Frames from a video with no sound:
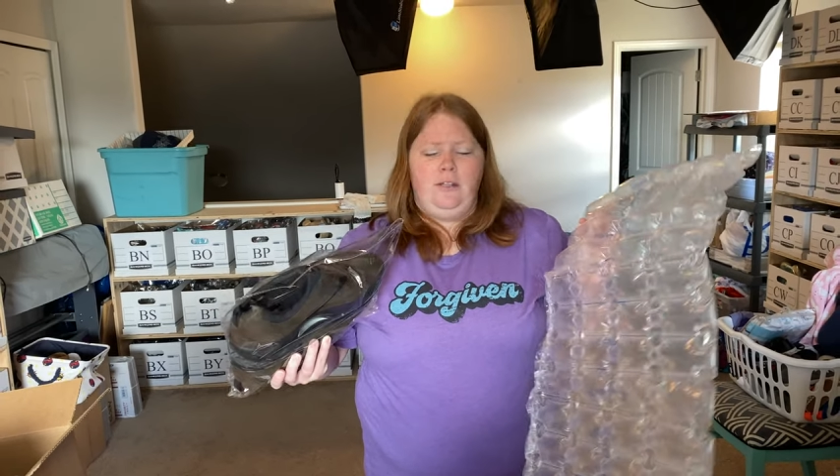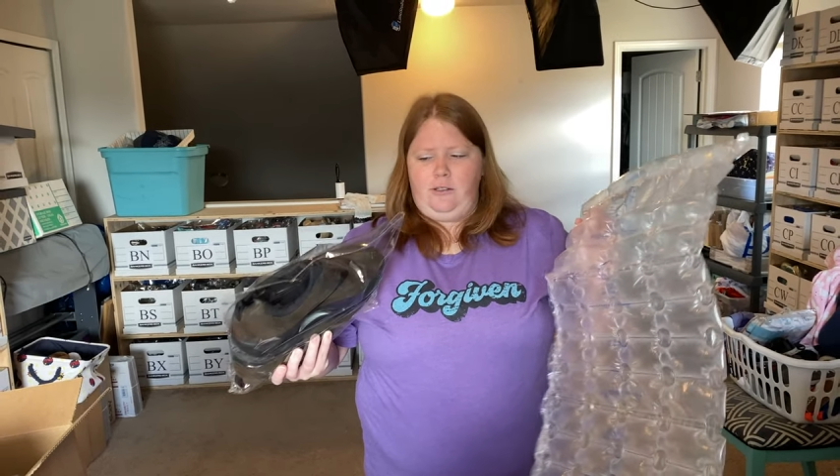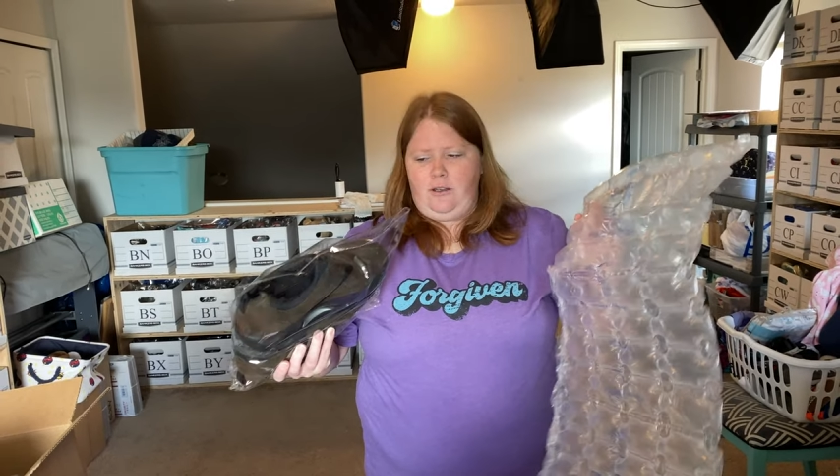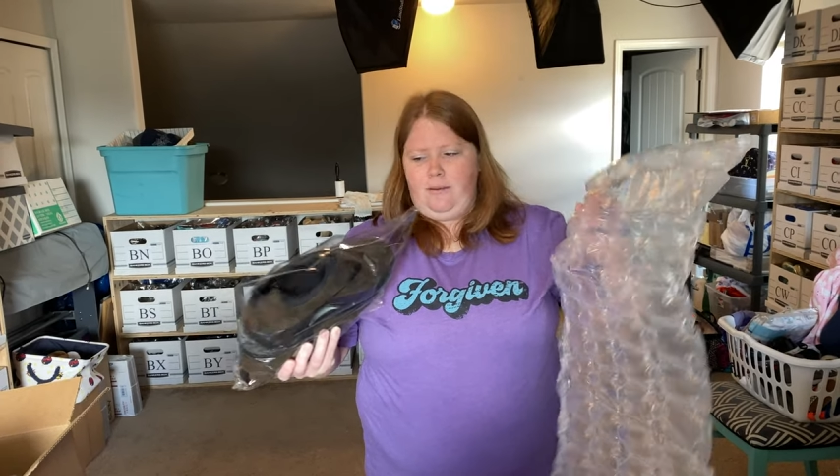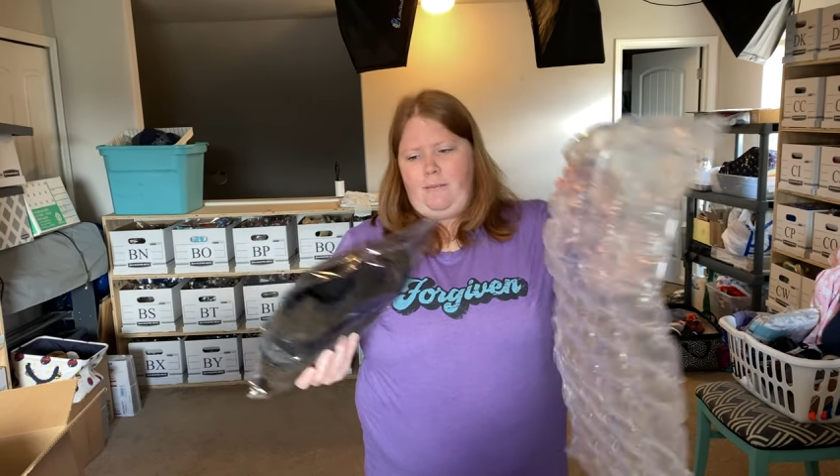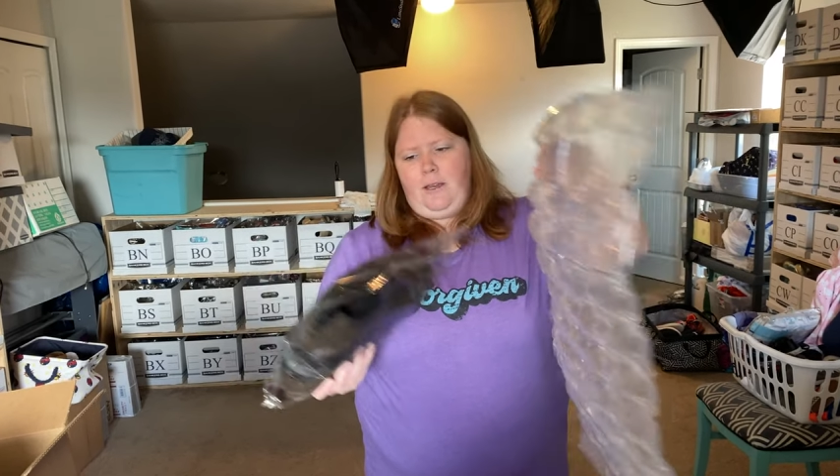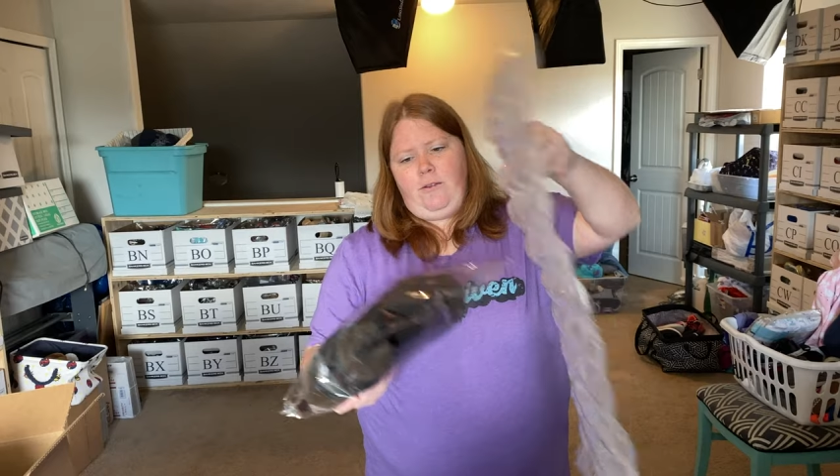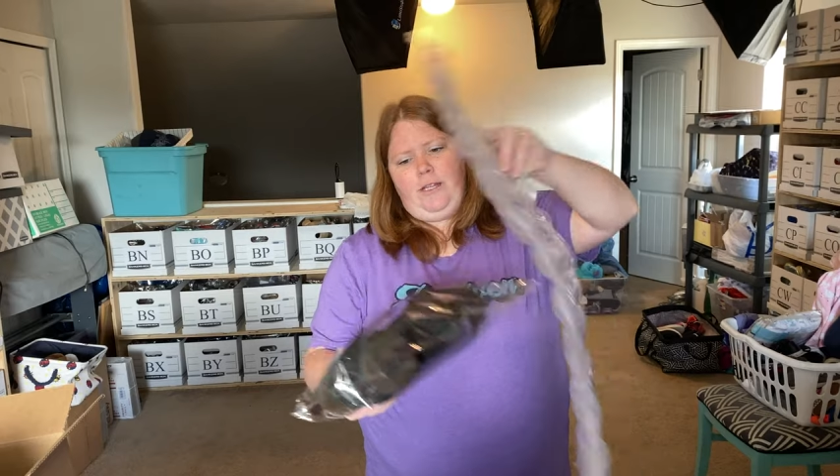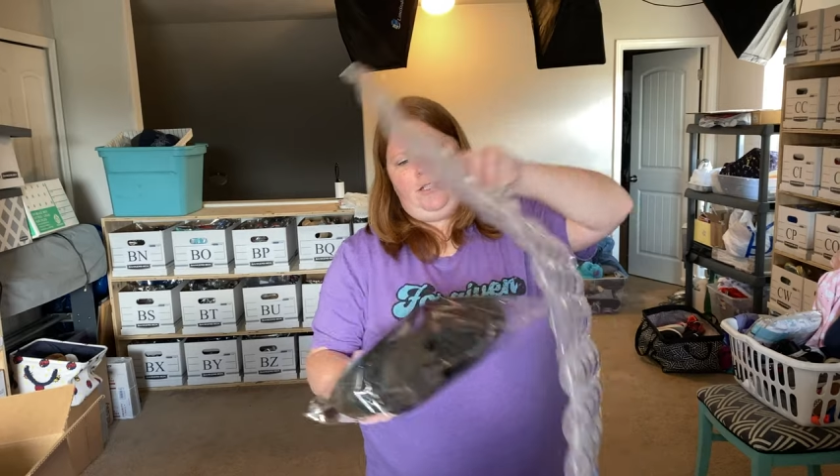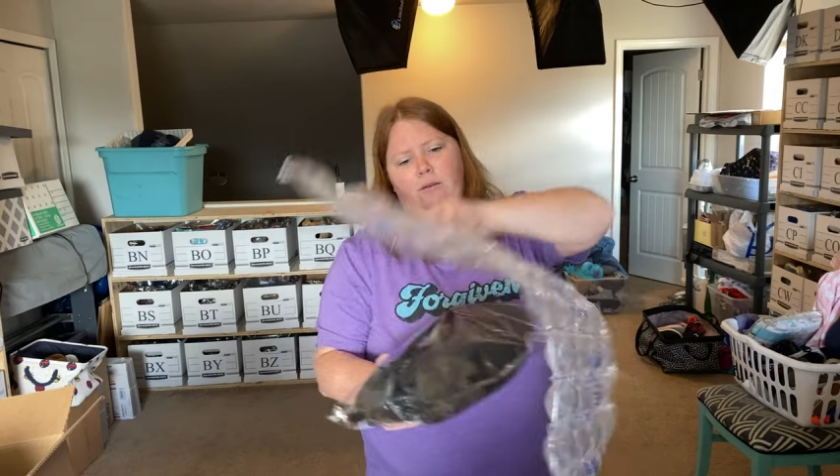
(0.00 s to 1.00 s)
So I'm
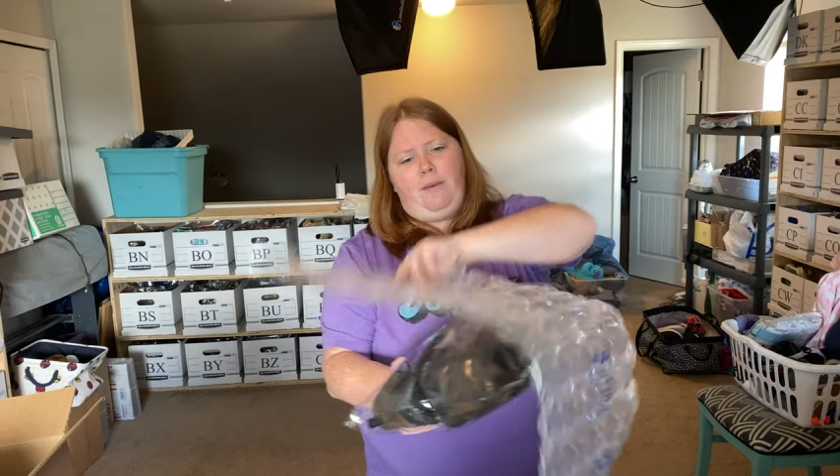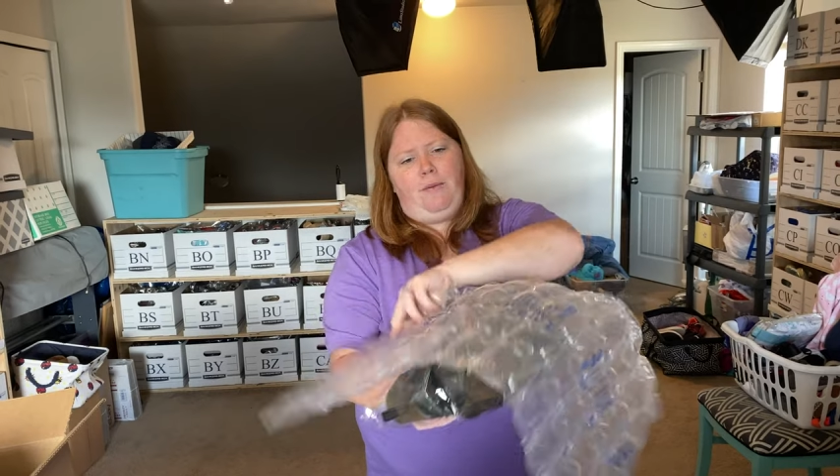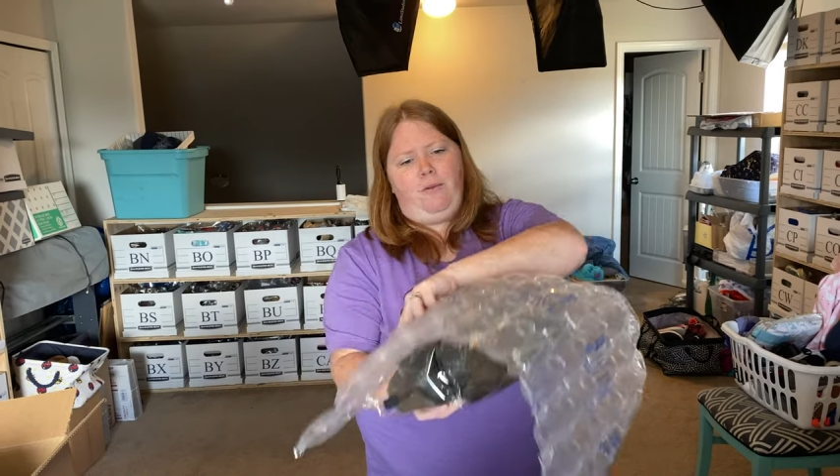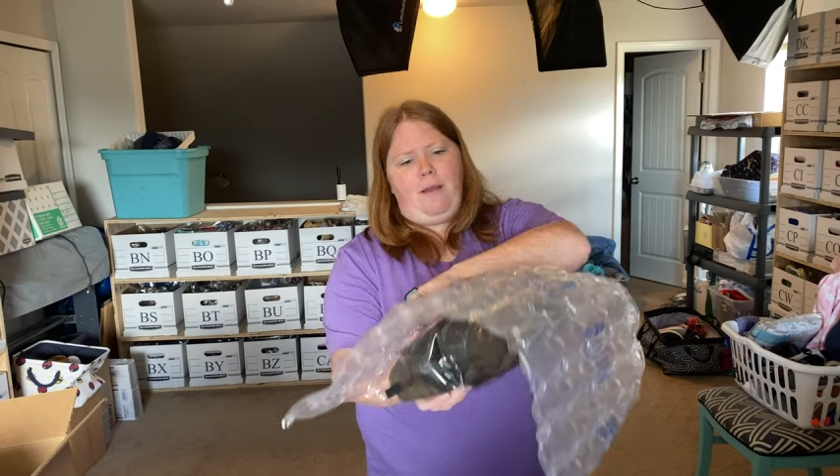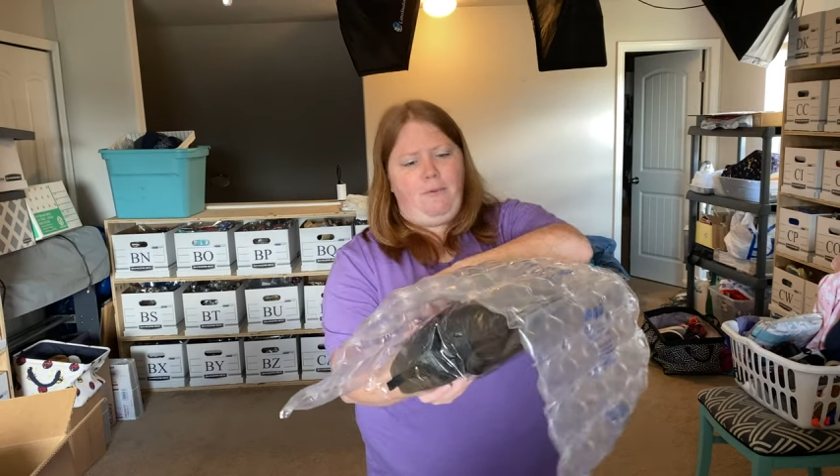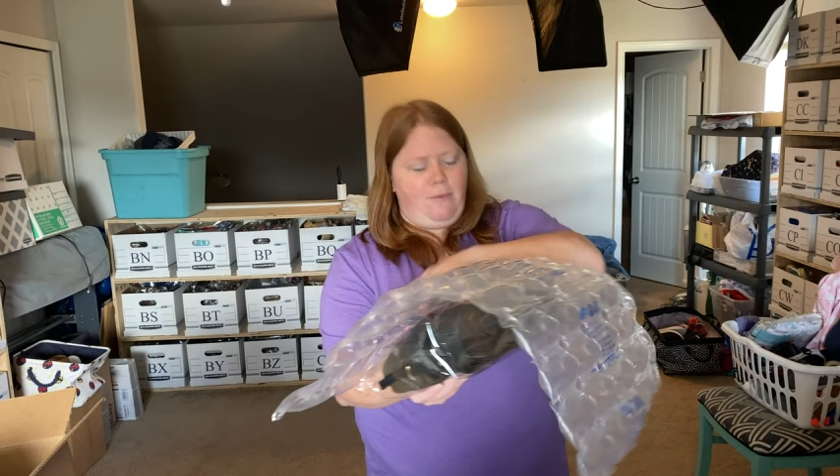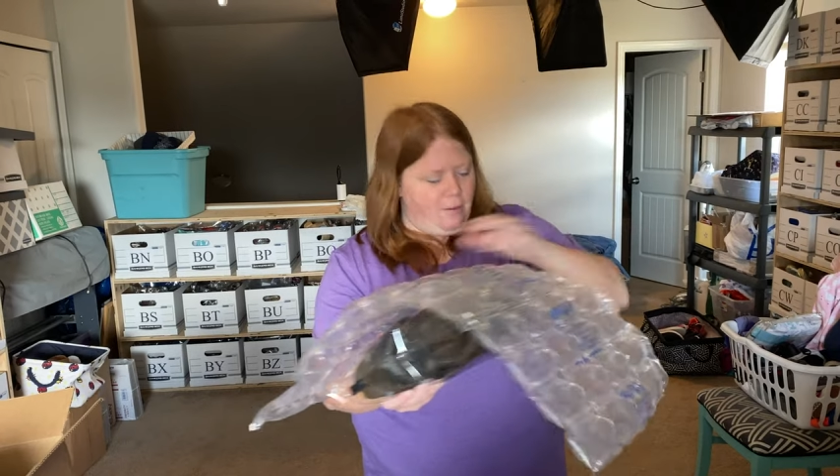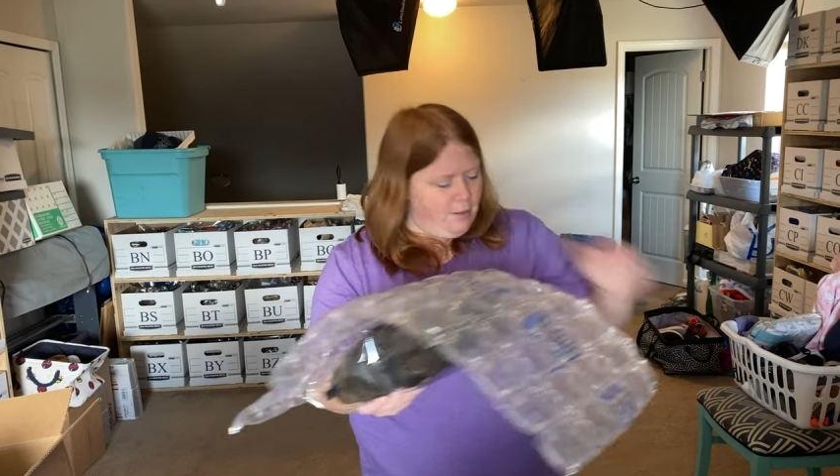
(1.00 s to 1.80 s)
going to bubble wrap around